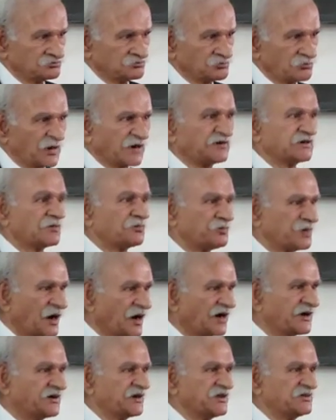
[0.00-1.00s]
but the
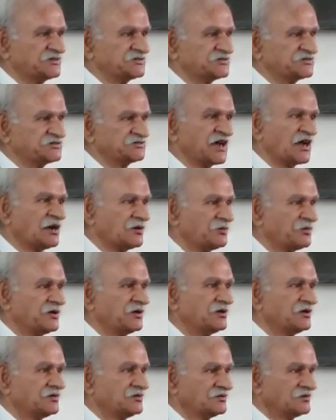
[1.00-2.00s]
parties shall
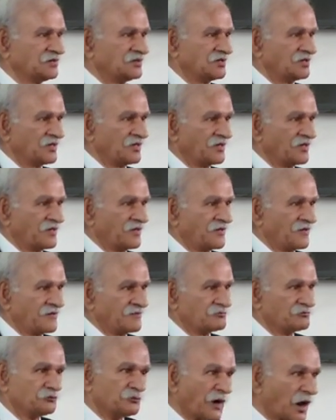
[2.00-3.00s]
be
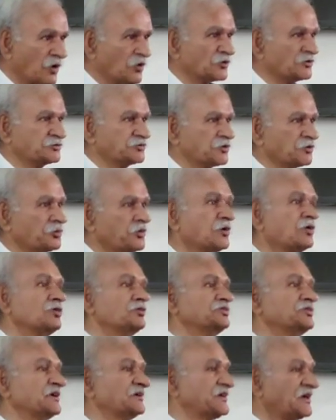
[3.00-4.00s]
bound to
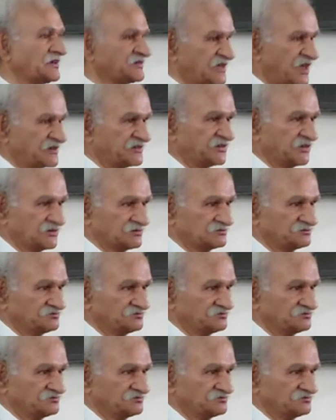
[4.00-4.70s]
prove the transaction.